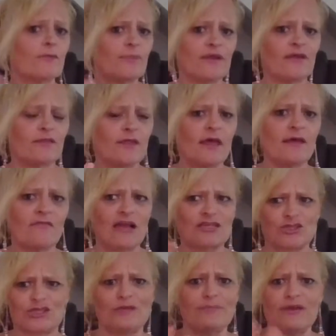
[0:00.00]
They're
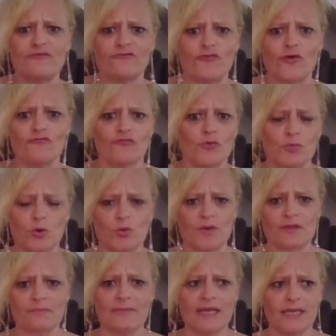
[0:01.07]
actually being vulnerable
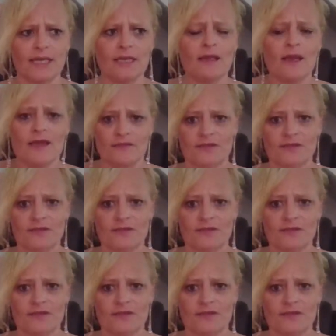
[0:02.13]
with me.